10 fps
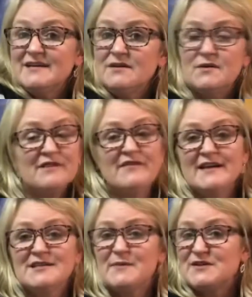You could find
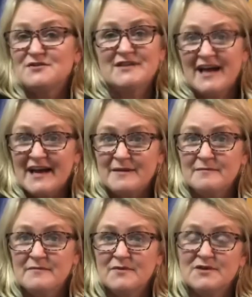a special
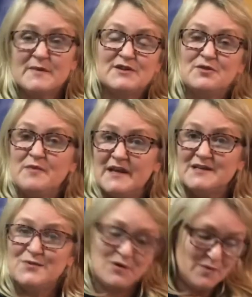time or special
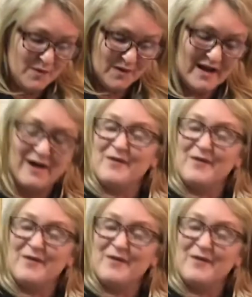place where you pull out